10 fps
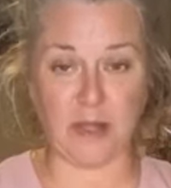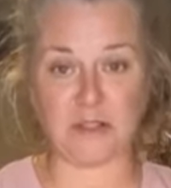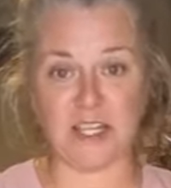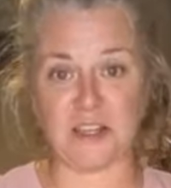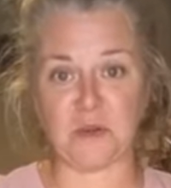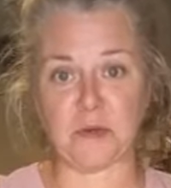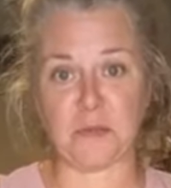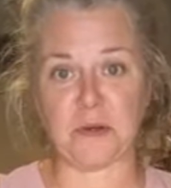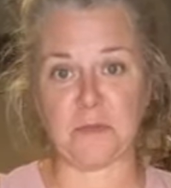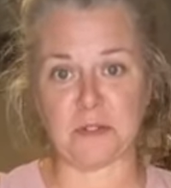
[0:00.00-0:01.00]
But I'll tell you,
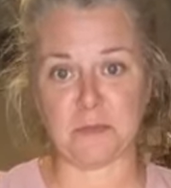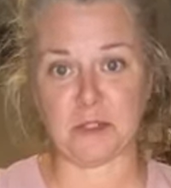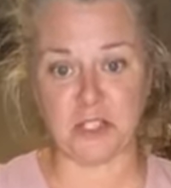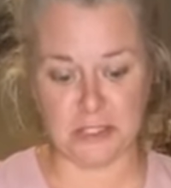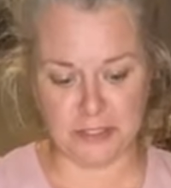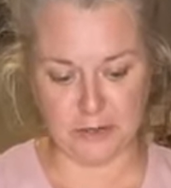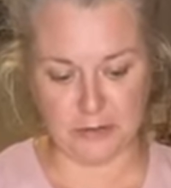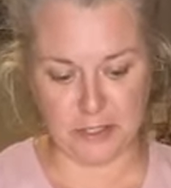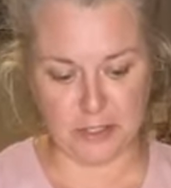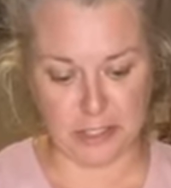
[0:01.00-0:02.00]
ripping them is much
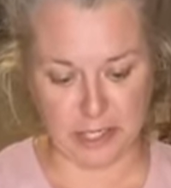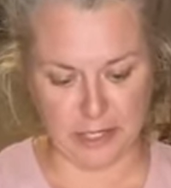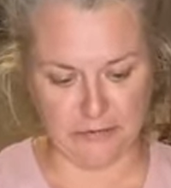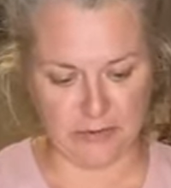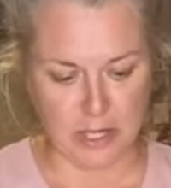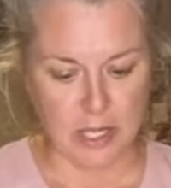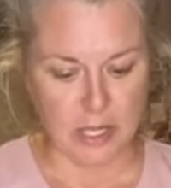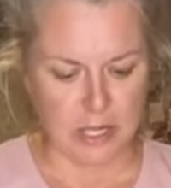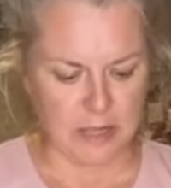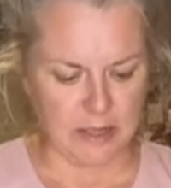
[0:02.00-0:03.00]
easier than the knife.
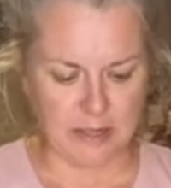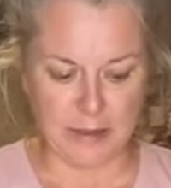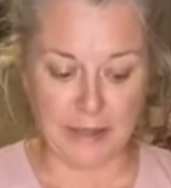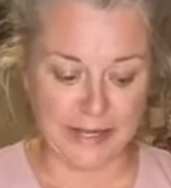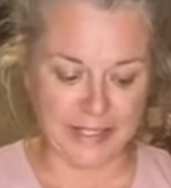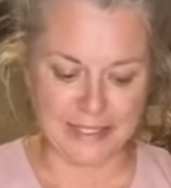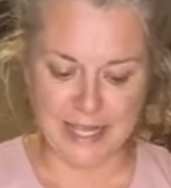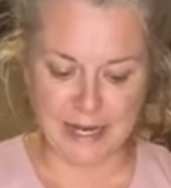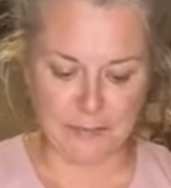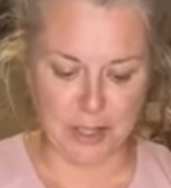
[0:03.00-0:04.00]
Like I
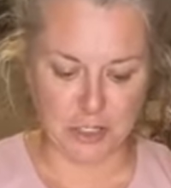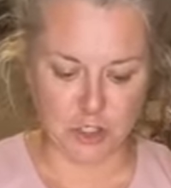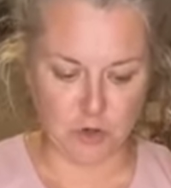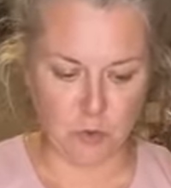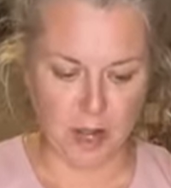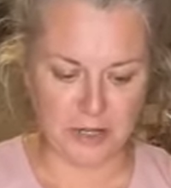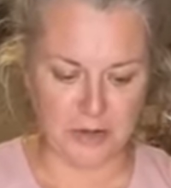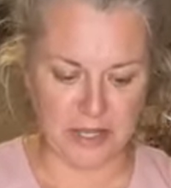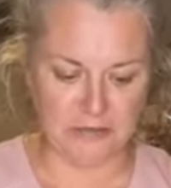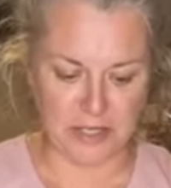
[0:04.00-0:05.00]
said, I'm not sure why
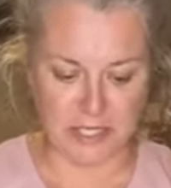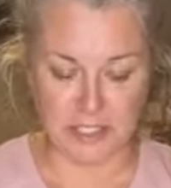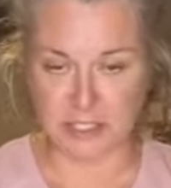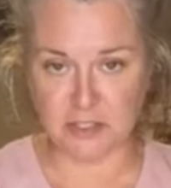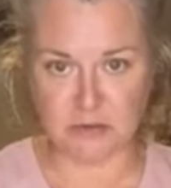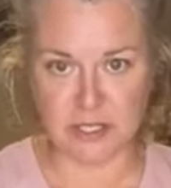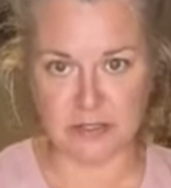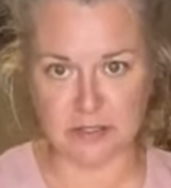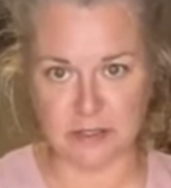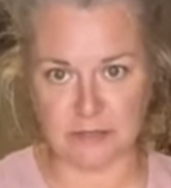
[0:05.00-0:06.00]
you even need to do
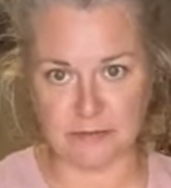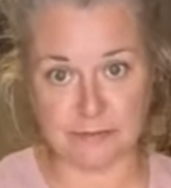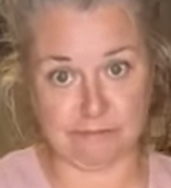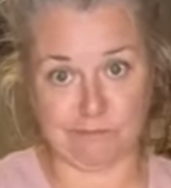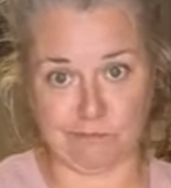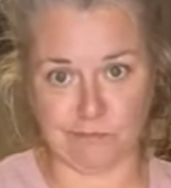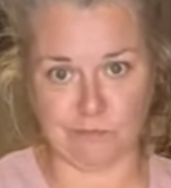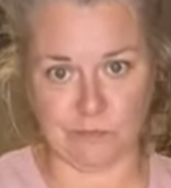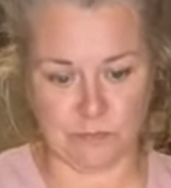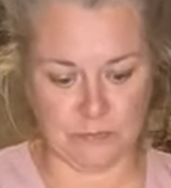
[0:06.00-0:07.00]
this.
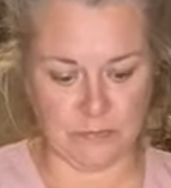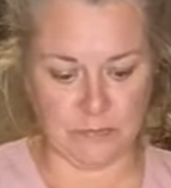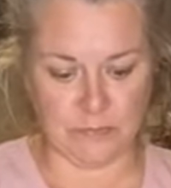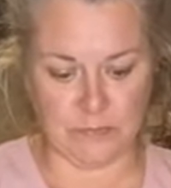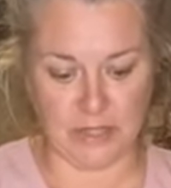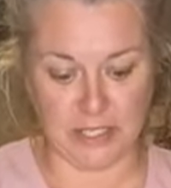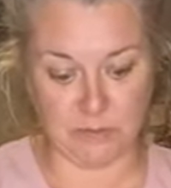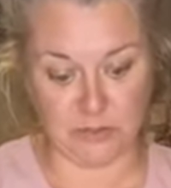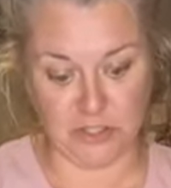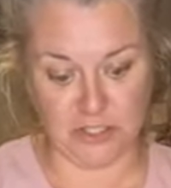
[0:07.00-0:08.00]
But
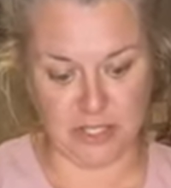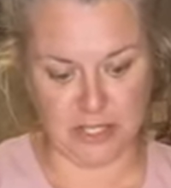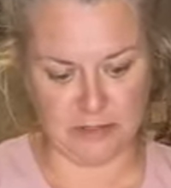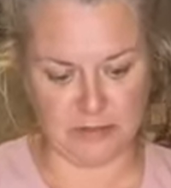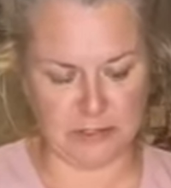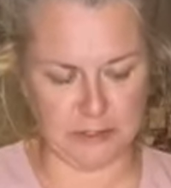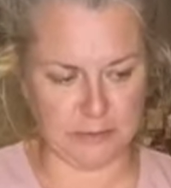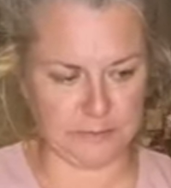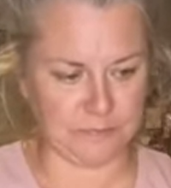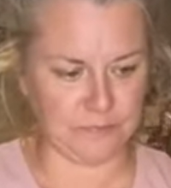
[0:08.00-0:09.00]
that's what she said,
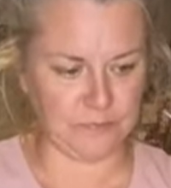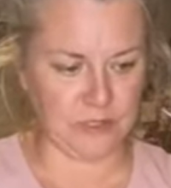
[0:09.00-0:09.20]
so...